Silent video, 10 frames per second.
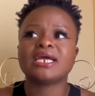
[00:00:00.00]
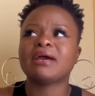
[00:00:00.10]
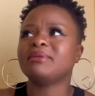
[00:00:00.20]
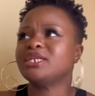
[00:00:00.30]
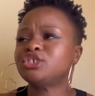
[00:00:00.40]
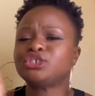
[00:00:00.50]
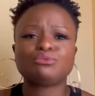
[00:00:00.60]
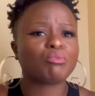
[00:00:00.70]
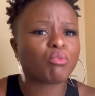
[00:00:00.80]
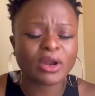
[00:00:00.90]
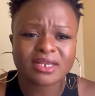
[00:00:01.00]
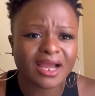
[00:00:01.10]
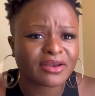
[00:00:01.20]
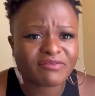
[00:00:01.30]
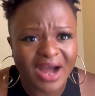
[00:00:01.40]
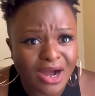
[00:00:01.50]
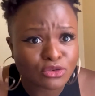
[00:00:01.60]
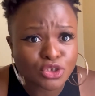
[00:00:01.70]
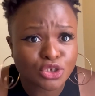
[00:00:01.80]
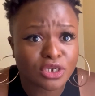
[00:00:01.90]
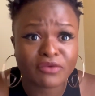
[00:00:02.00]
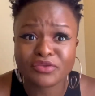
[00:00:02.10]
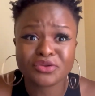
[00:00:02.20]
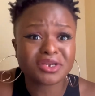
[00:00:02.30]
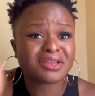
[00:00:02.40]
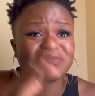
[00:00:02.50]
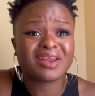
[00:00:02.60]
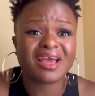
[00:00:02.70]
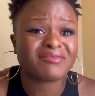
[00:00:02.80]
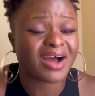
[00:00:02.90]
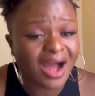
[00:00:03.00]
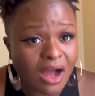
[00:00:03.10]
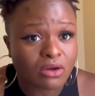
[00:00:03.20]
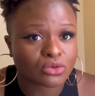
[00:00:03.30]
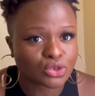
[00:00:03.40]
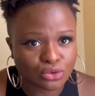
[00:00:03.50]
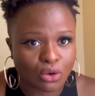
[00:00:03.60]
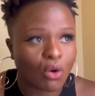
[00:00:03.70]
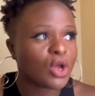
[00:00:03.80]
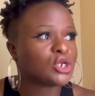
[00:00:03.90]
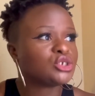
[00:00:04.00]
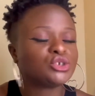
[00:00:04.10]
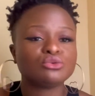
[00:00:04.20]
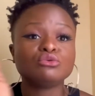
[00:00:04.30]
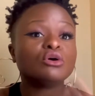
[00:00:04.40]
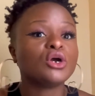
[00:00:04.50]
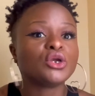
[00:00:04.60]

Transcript: I mean, what kind of house did you live in? You didn't even have a house, you know. Did you